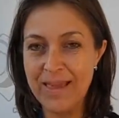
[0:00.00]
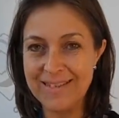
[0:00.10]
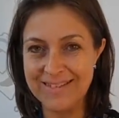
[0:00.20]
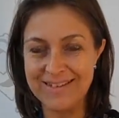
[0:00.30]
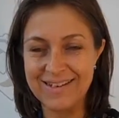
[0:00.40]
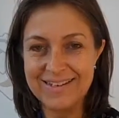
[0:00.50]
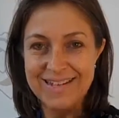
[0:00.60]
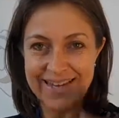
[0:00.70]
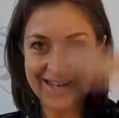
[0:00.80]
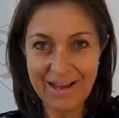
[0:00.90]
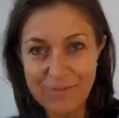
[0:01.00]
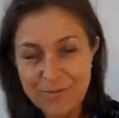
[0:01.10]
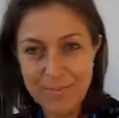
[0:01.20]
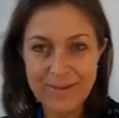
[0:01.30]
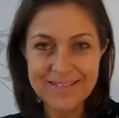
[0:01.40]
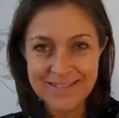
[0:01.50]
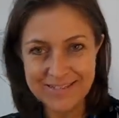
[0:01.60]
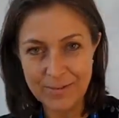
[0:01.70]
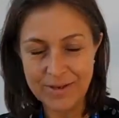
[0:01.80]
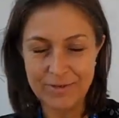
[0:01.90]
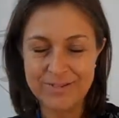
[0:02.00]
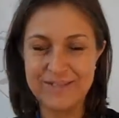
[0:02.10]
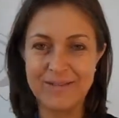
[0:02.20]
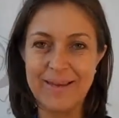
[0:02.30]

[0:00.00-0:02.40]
as in take it out of the basin so it goes